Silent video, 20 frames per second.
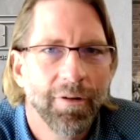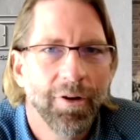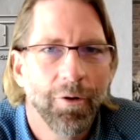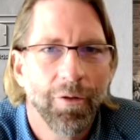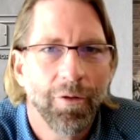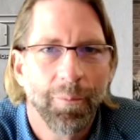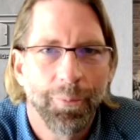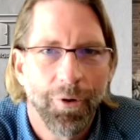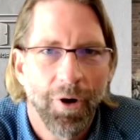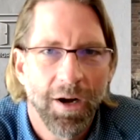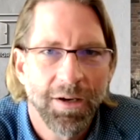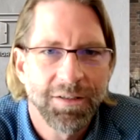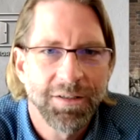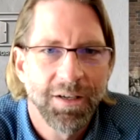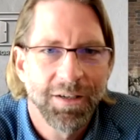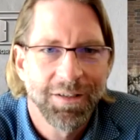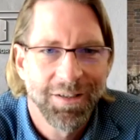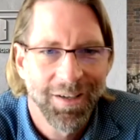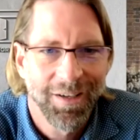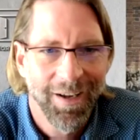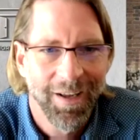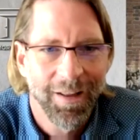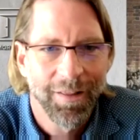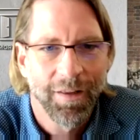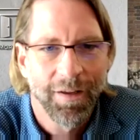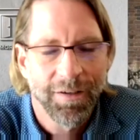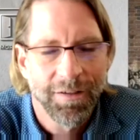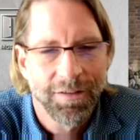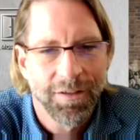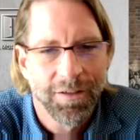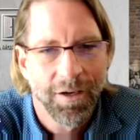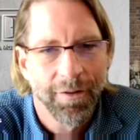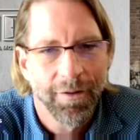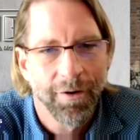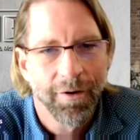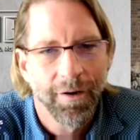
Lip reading: the process to get things done.